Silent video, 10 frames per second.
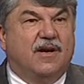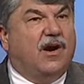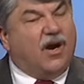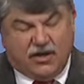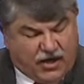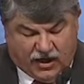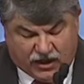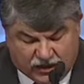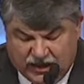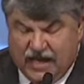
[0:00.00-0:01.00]
are going to
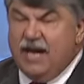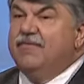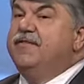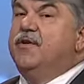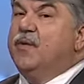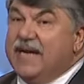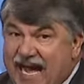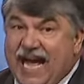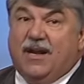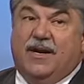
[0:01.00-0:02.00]
love the
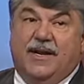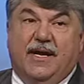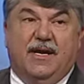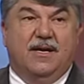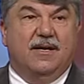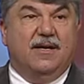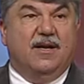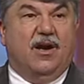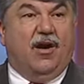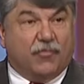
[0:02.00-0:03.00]
reality
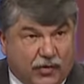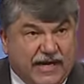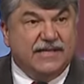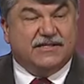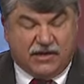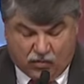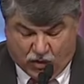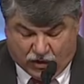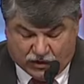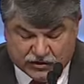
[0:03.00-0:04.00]
of raising
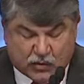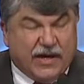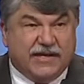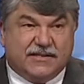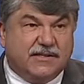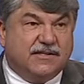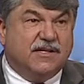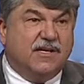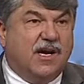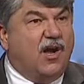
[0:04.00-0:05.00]
workers' wages
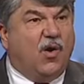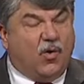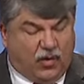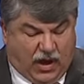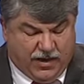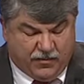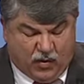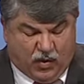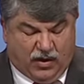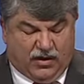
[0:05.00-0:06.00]
a whole lot
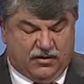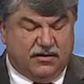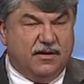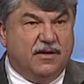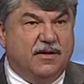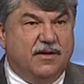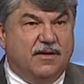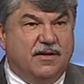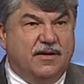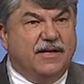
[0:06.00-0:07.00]
more.
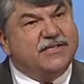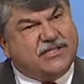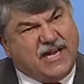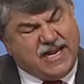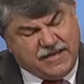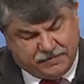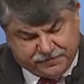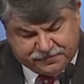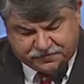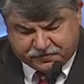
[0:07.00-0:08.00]
You
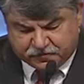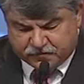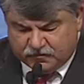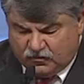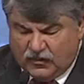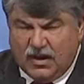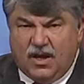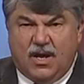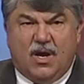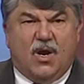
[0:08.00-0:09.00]
see,
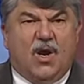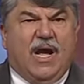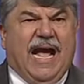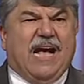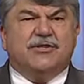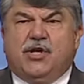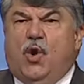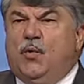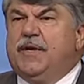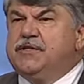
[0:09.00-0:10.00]

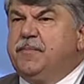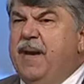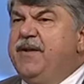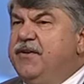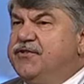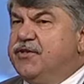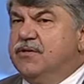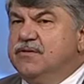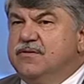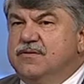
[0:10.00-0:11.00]
household
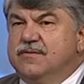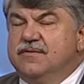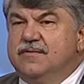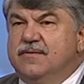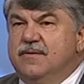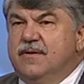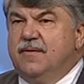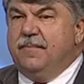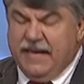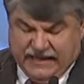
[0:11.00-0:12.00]
expenditures
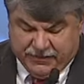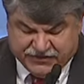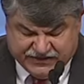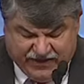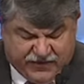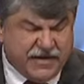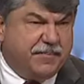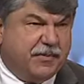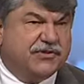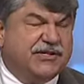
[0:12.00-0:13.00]
make up
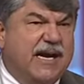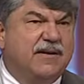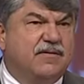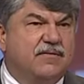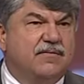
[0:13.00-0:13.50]
70%